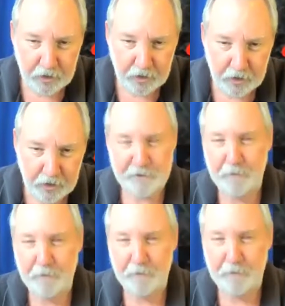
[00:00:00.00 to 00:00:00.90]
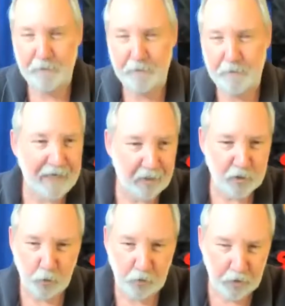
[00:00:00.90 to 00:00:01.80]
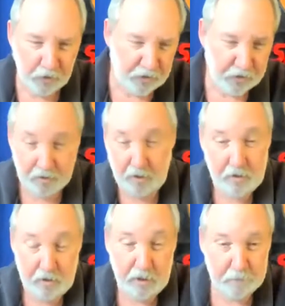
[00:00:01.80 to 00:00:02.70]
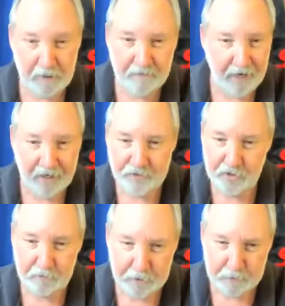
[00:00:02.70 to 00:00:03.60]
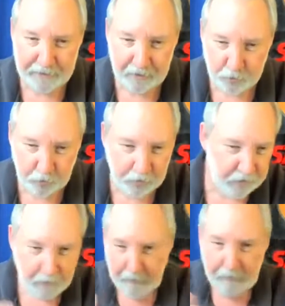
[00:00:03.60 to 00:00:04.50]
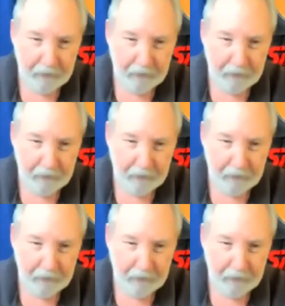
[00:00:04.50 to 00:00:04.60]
and I speak fast and mispronounce words because I speak fast and mispronounce words,